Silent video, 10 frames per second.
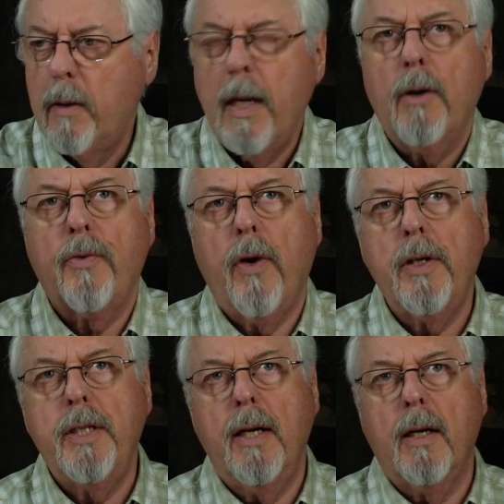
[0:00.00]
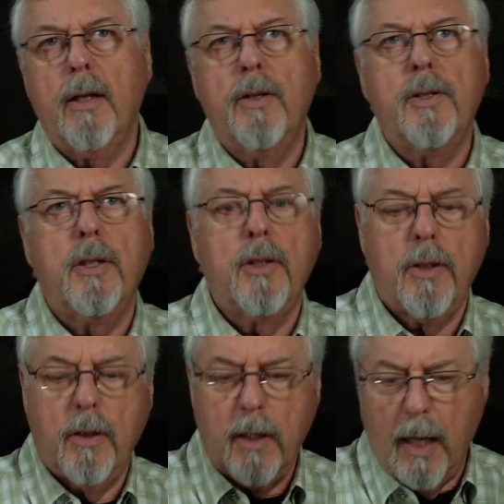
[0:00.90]
Now as far as tail length is
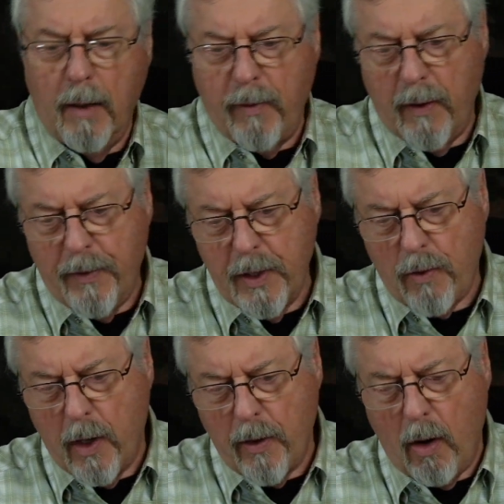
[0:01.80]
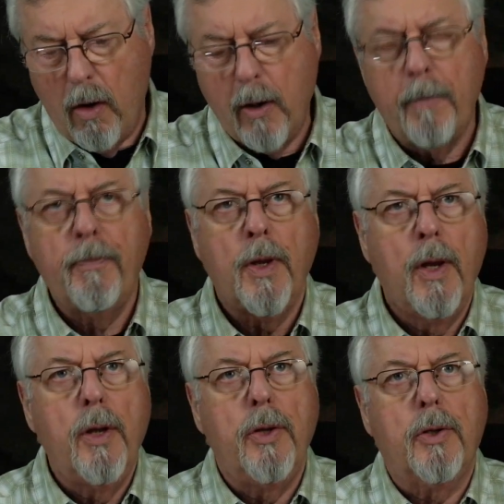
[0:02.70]
concerned, I've left these rather long.
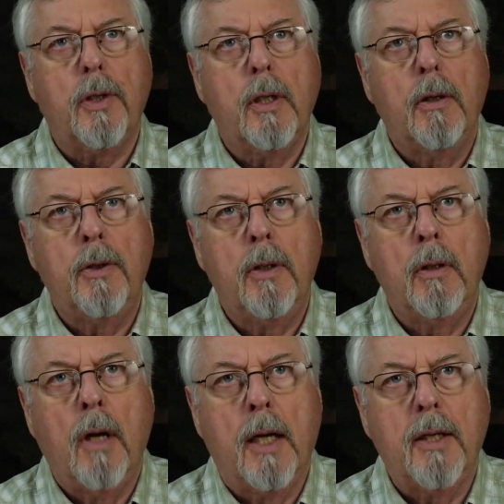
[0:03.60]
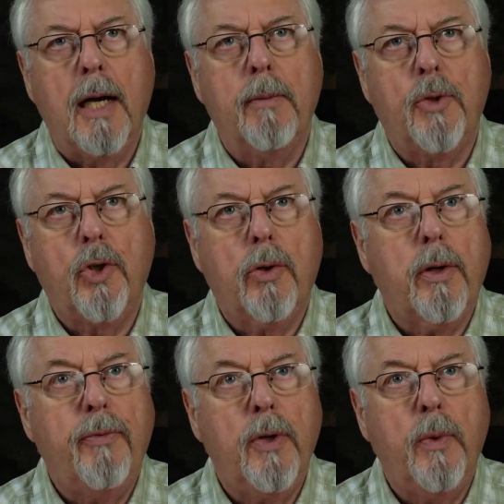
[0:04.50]
You can tie them shorter
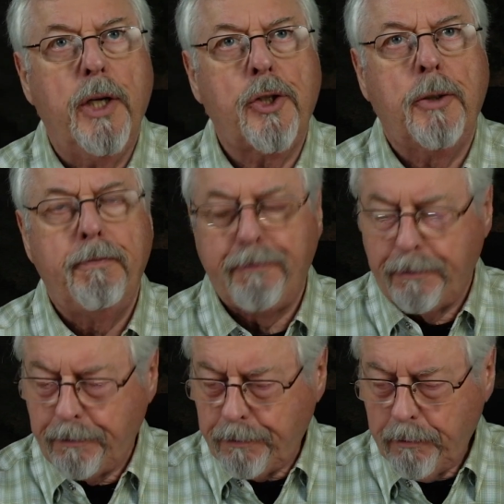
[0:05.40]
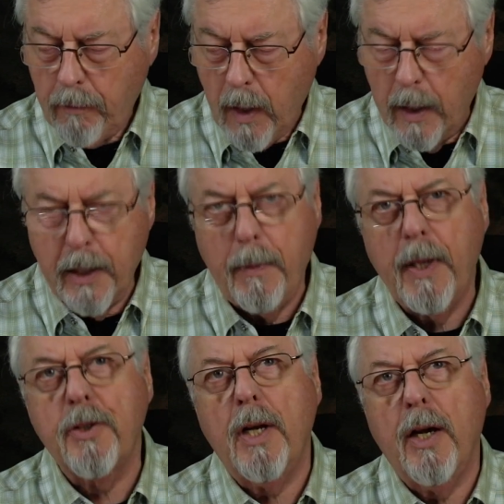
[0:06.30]
if you wish. It
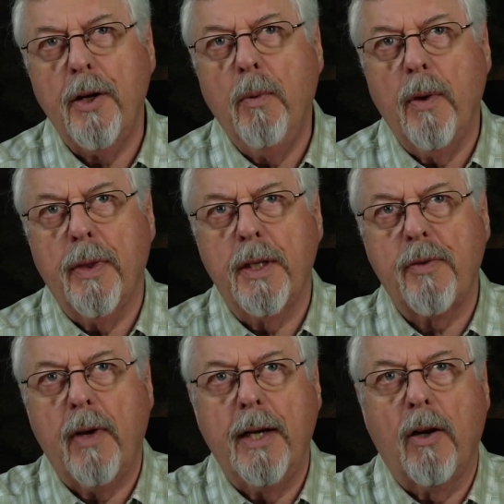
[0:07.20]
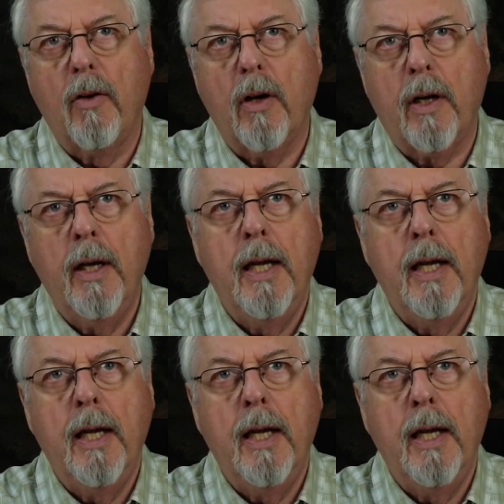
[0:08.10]
depends on how you want this fly to look.